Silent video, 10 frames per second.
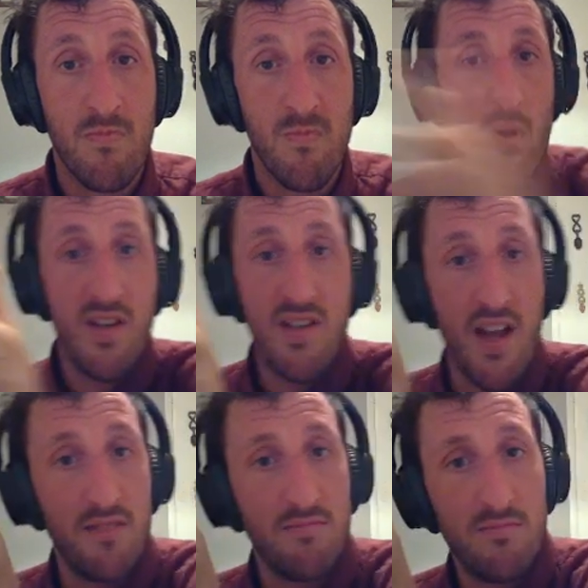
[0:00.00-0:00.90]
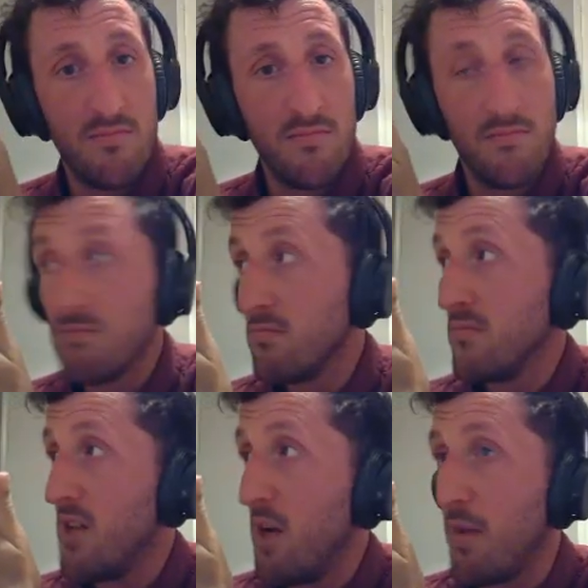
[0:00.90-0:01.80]
What is that?
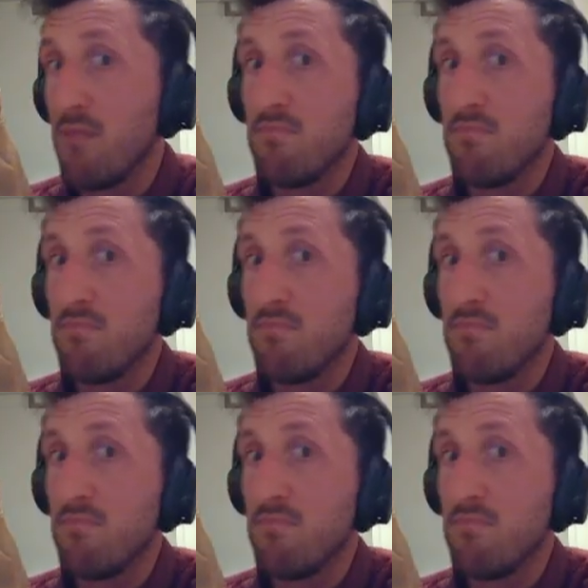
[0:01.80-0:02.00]
Tell me.